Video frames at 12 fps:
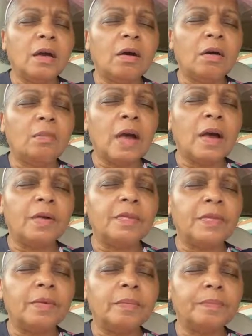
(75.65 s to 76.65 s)
our mouth
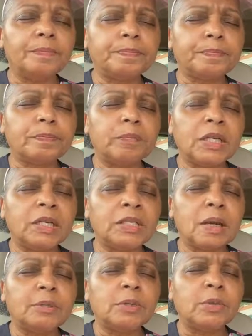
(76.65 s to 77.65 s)
be
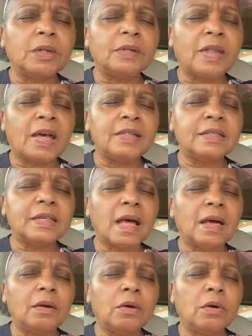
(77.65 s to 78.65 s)
acceptable in thy
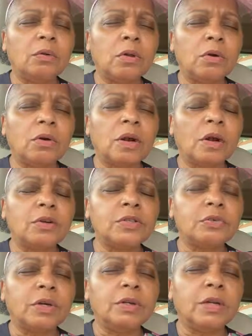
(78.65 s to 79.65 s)
sight, O Lord, our
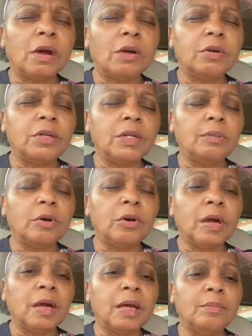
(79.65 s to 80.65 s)
strength and our Redeemer.
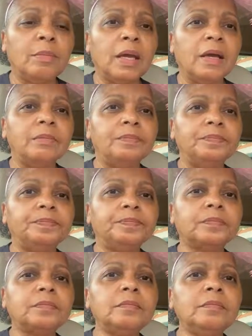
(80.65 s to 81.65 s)
Amen.
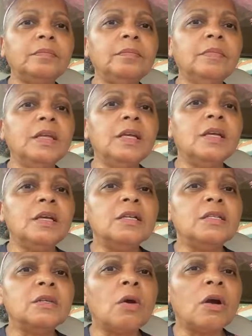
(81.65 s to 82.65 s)

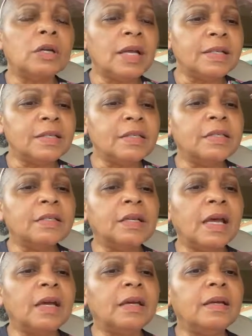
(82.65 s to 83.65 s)
So, our lesson
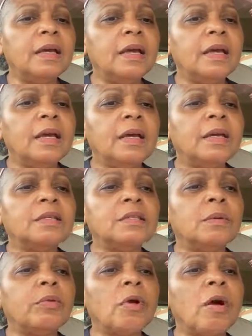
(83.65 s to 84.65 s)
today is
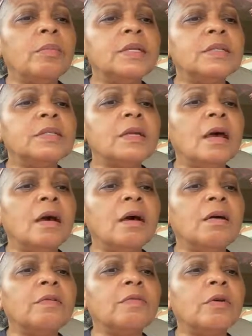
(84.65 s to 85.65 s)
the promise
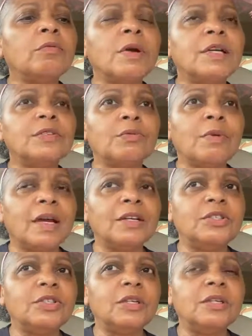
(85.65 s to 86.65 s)
of
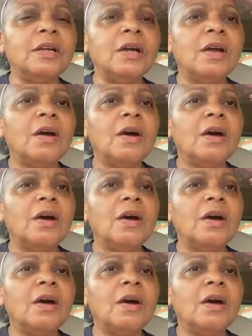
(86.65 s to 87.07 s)
resurrection.